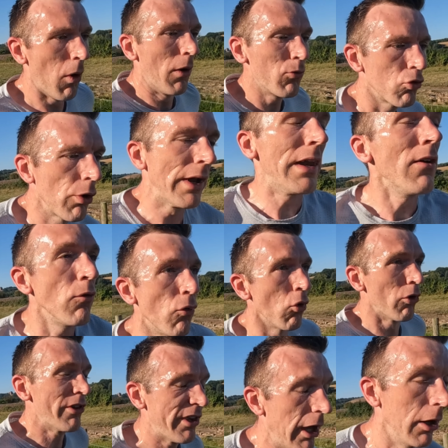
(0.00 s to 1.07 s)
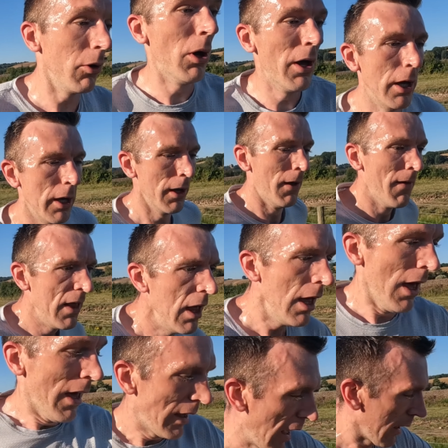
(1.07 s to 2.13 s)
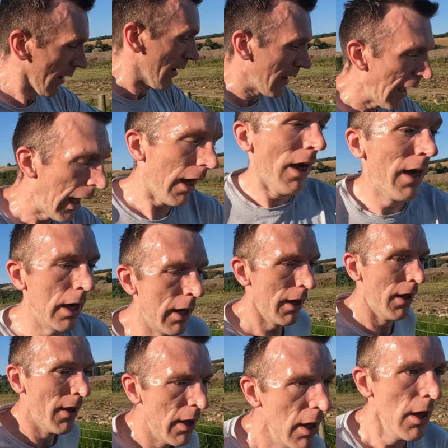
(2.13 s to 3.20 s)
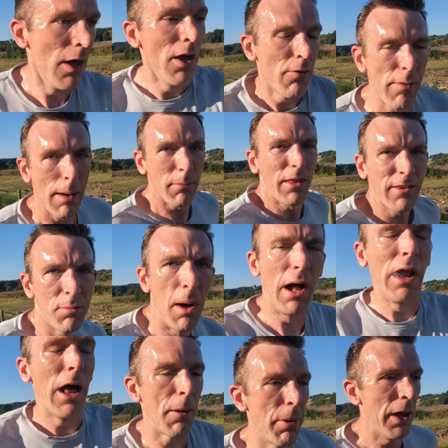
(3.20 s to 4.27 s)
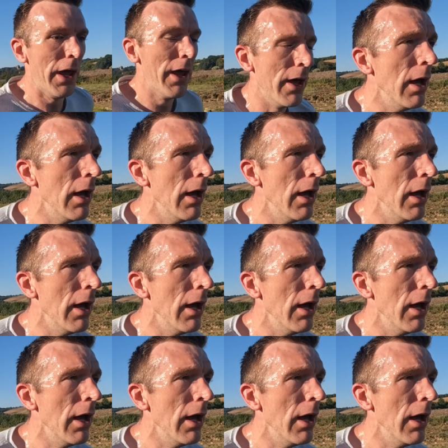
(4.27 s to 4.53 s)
to what I'm training for. So yeah, gonna get wrap this mile up,